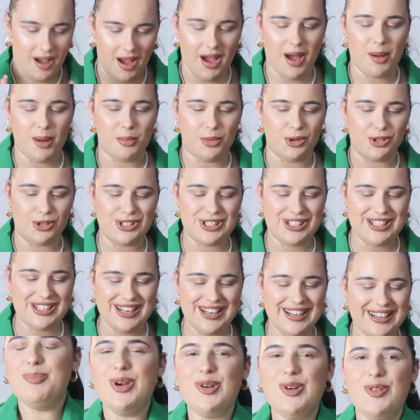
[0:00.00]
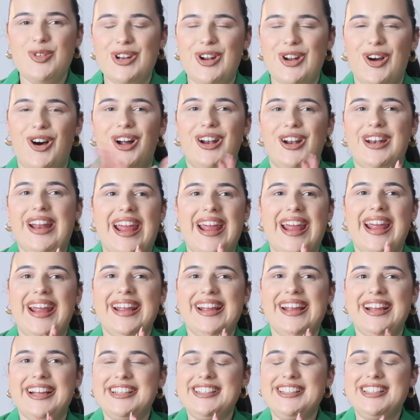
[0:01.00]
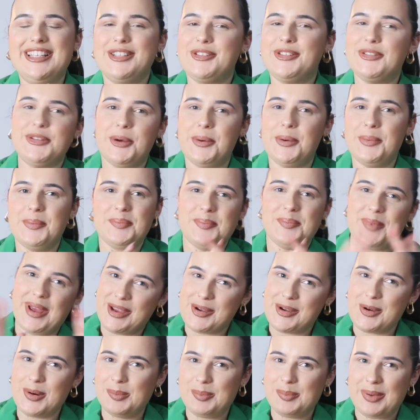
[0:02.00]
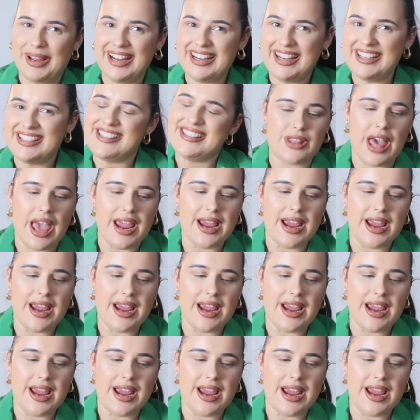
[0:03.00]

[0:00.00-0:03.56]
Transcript: a must. Moving on is some makeup bits.